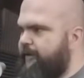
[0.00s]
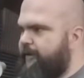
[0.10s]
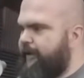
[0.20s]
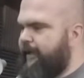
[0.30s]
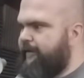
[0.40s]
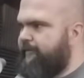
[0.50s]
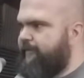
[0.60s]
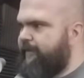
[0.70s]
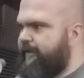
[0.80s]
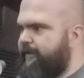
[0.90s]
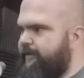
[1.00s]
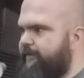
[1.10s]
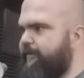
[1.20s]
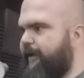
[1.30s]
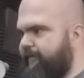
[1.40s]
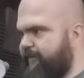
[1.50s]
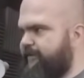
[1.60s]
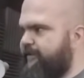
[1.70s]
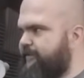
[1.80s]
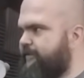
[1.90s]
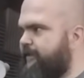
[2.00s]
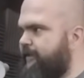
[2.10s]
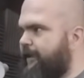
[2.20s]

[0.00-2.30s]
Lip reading: You'll have the cheese.